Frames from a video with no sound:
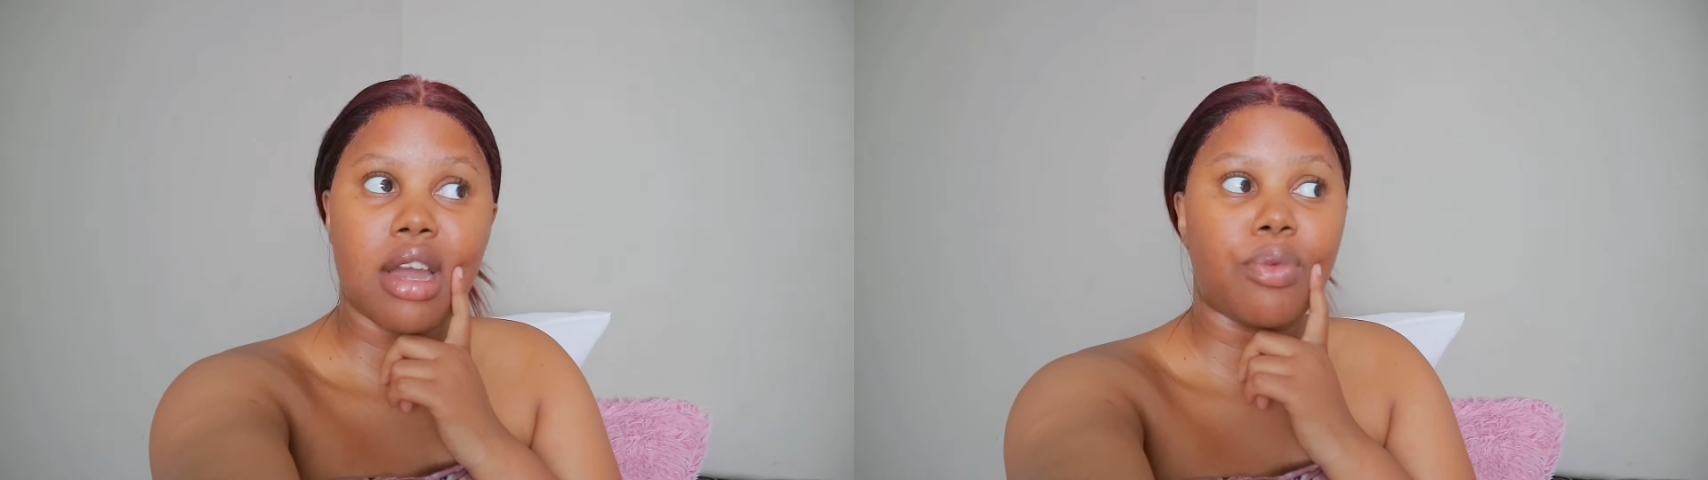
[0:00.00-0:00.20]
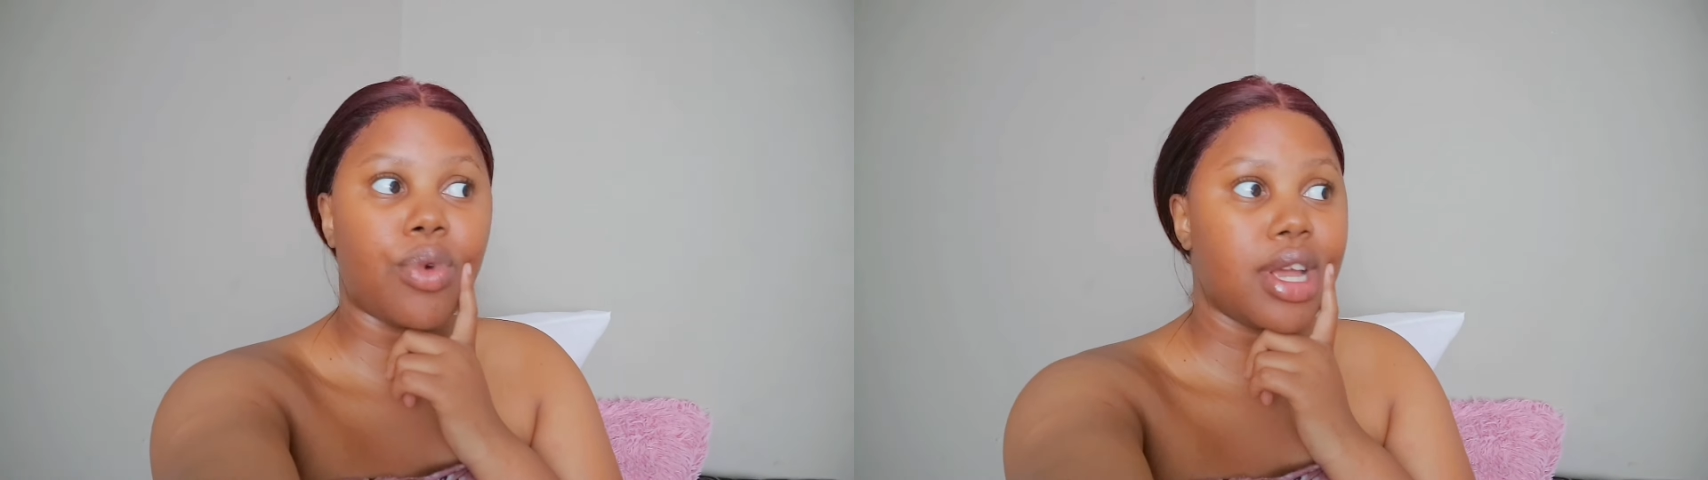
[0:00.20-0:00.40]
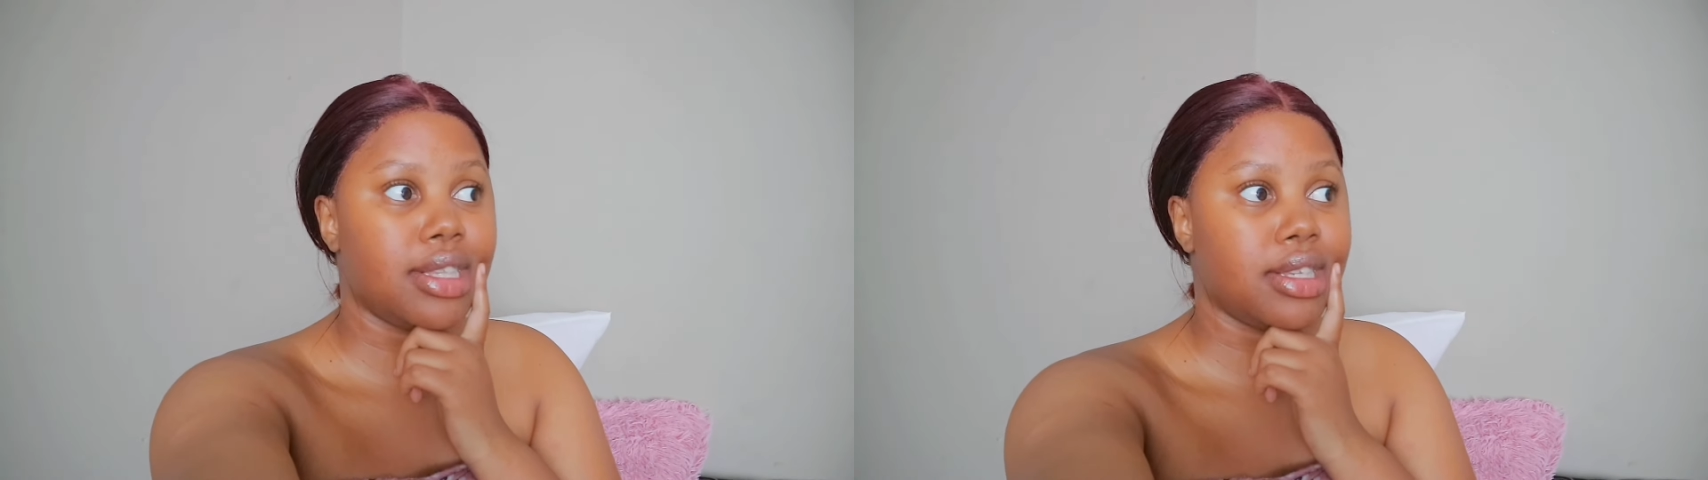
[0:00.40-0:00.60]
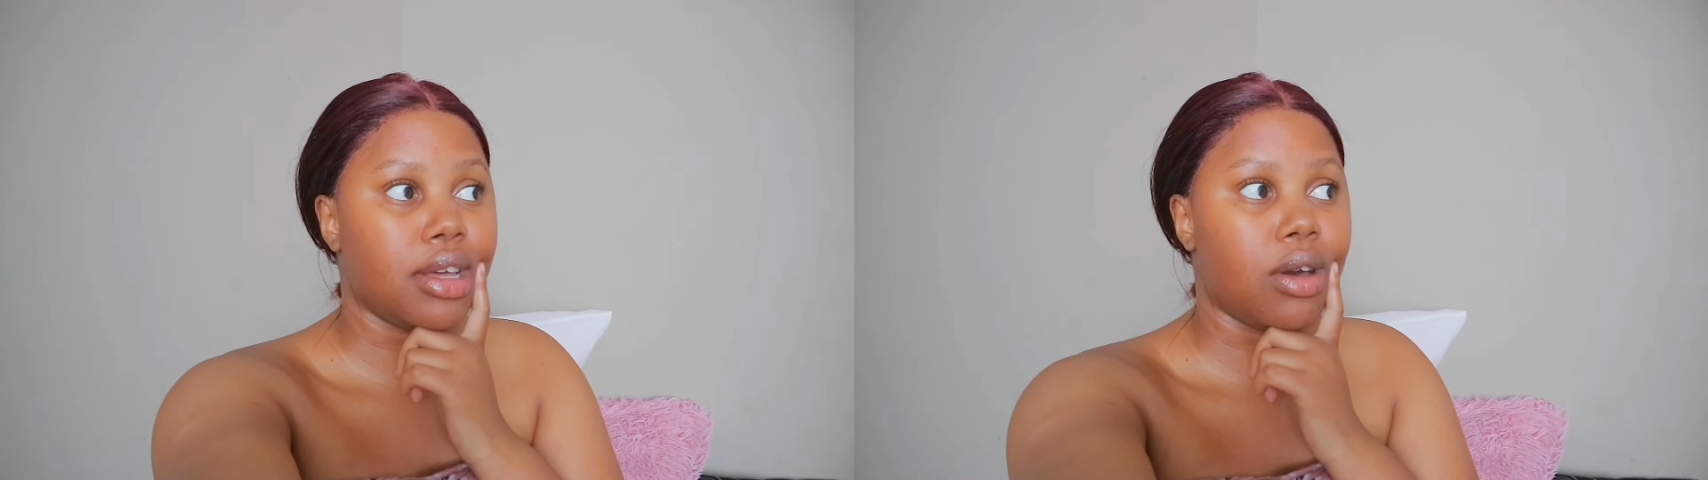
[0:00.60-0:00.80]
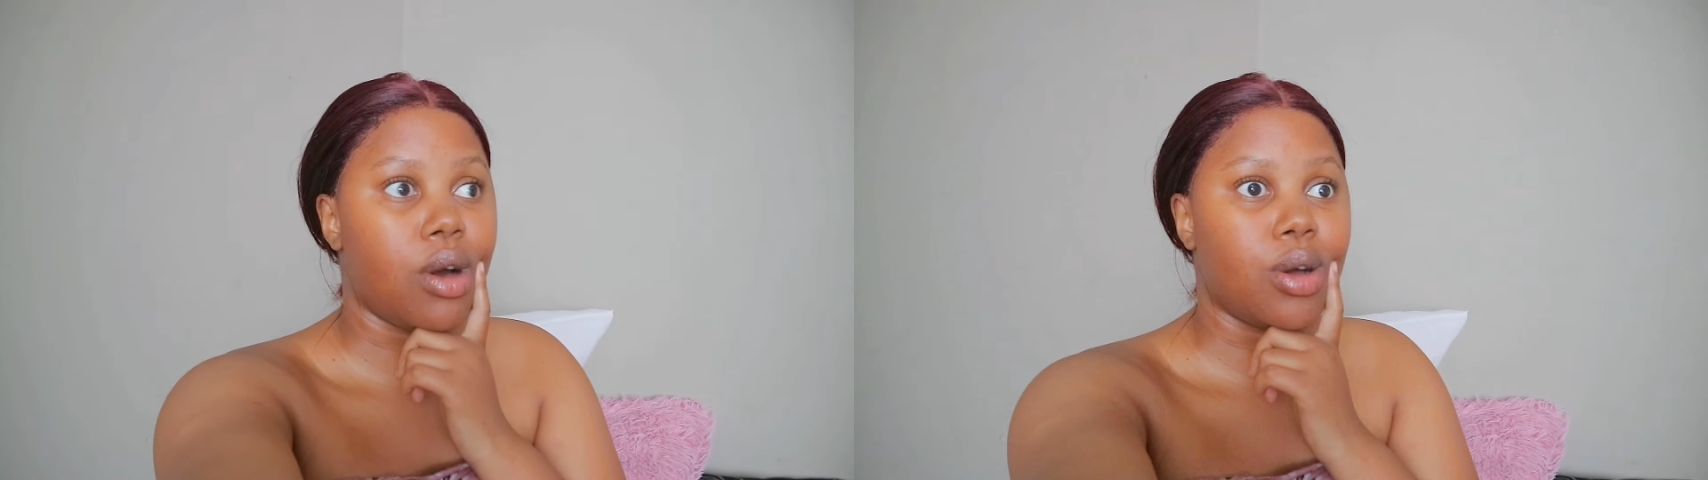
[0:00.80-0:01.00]
I'm
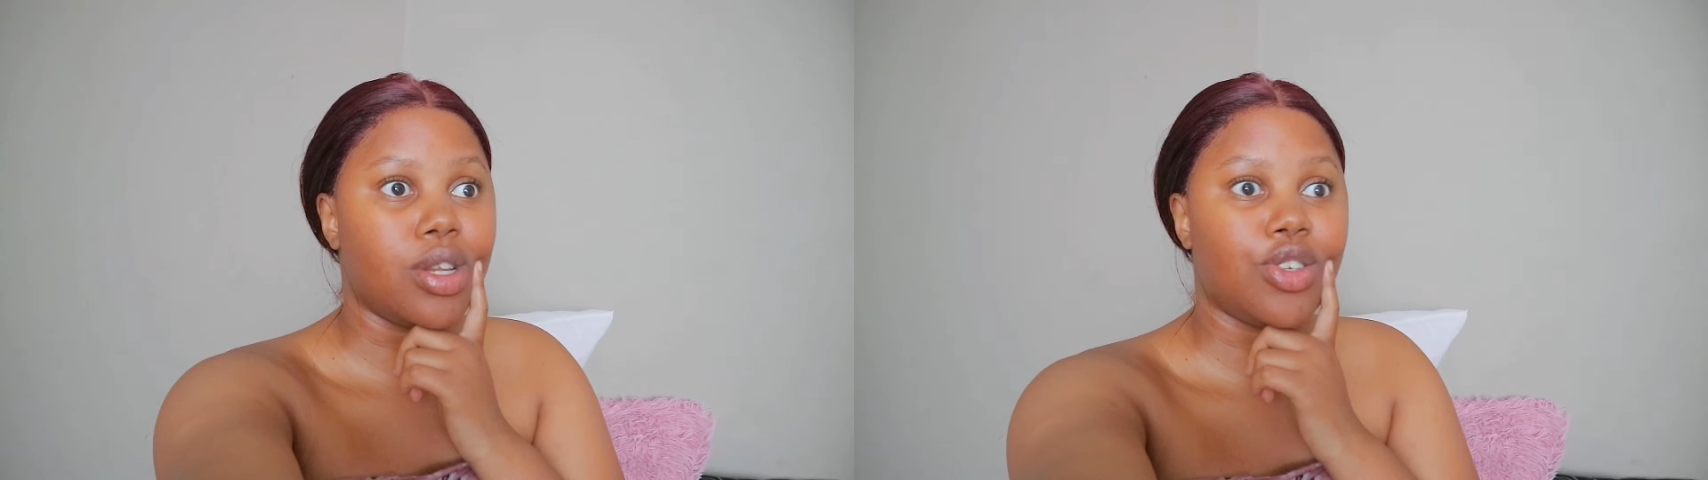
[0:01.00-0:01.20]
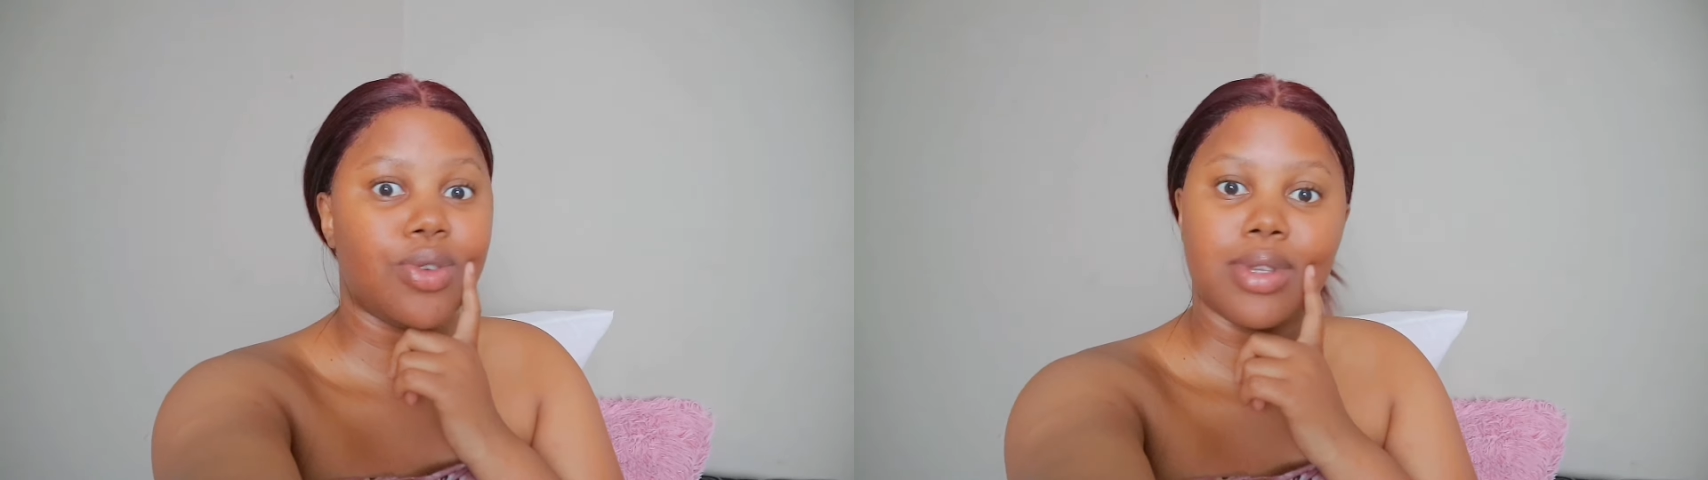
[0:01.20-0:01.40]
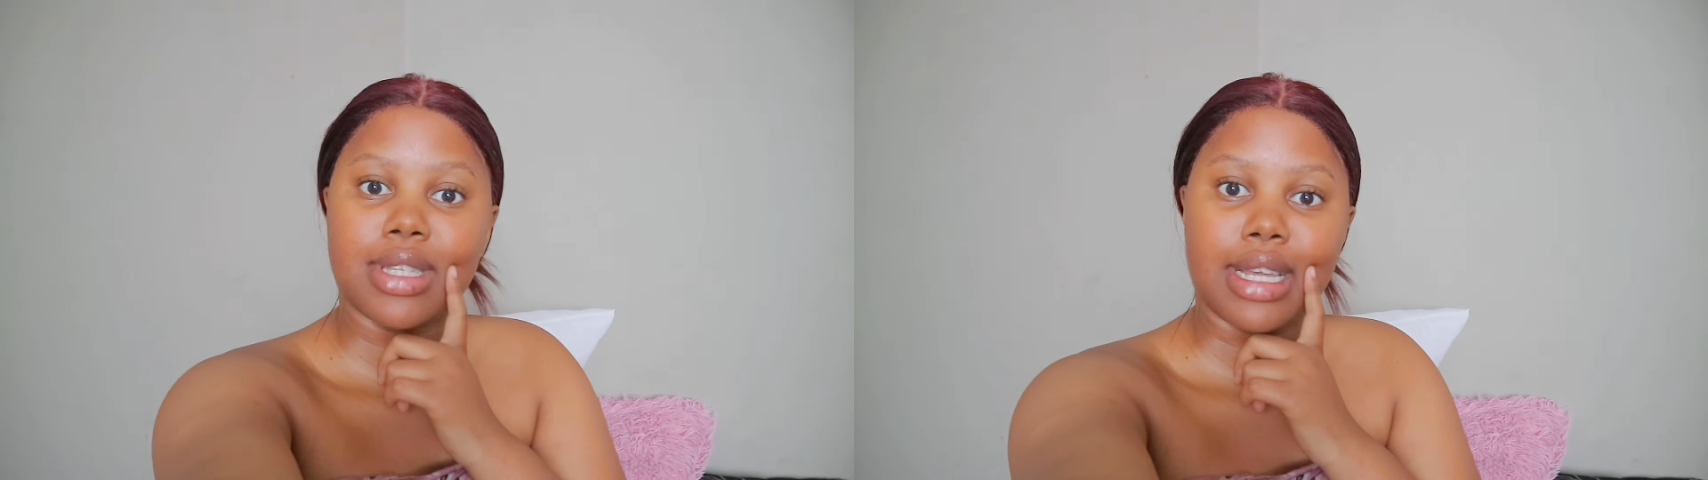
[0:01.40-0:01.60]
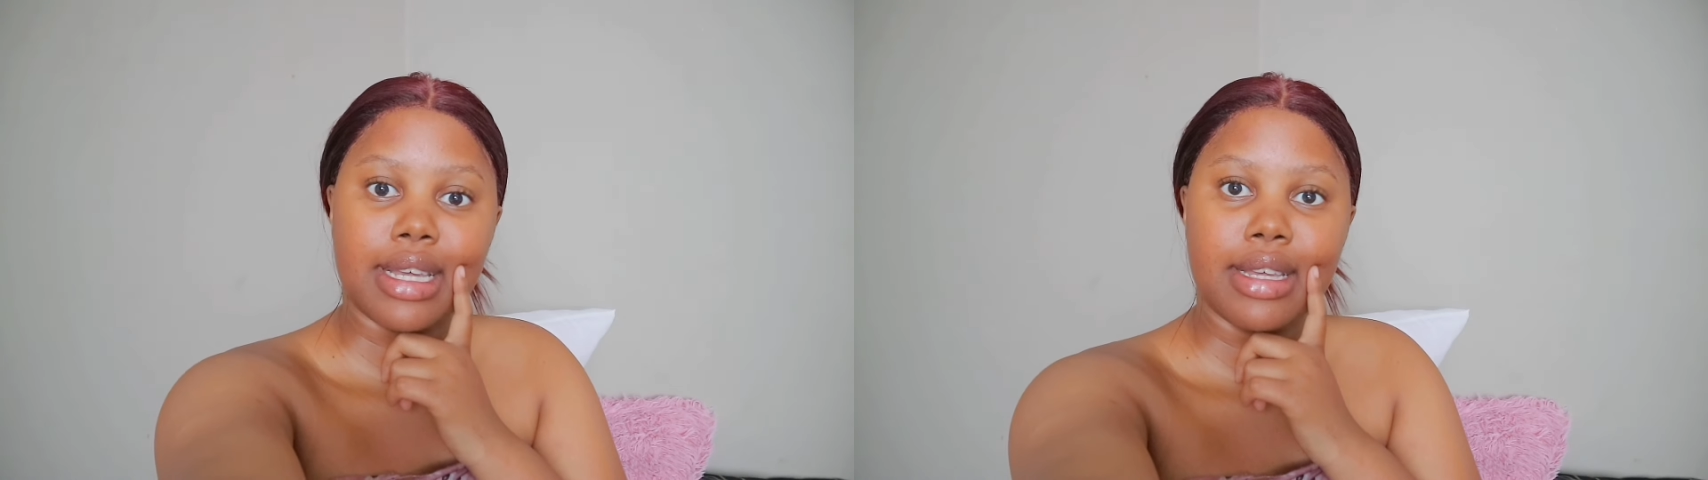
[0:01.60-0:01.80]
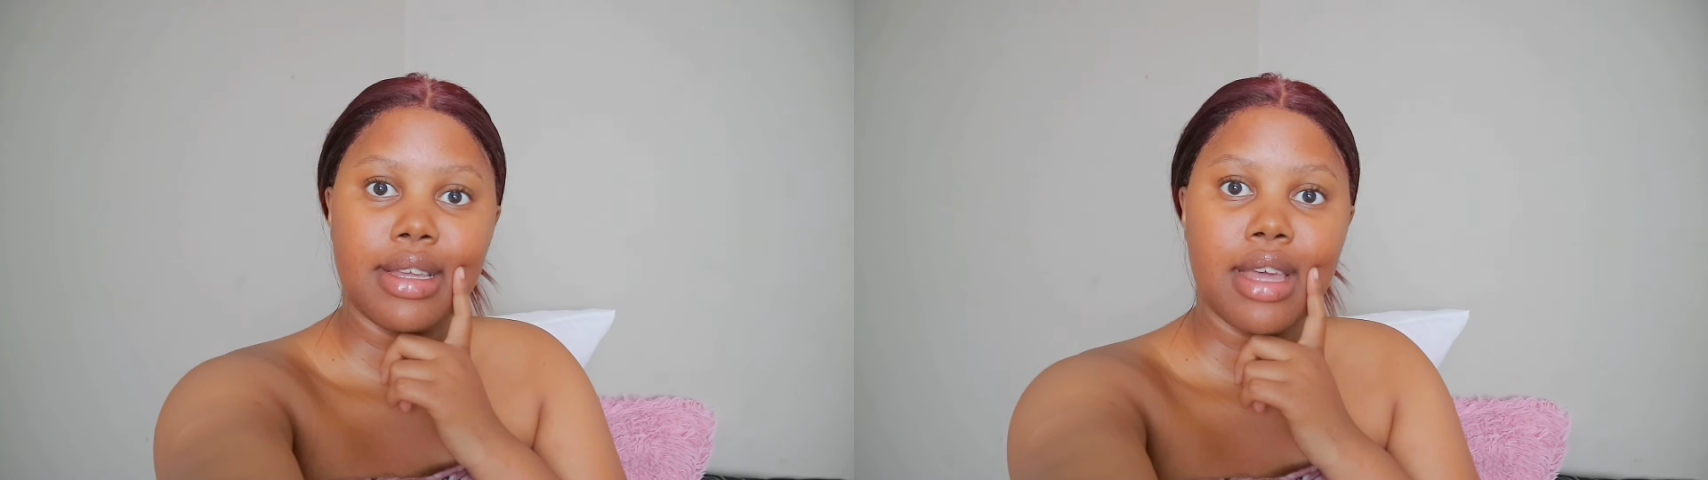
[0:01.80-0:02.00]
writing on
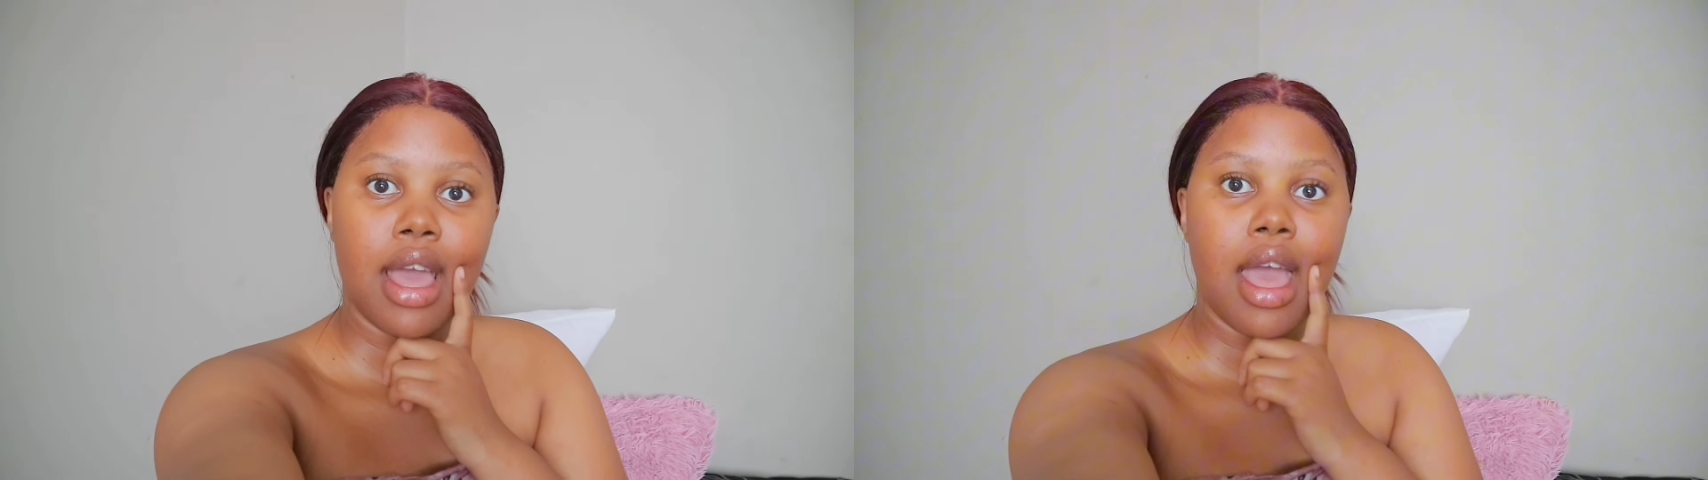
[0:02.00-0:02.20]
Tuesday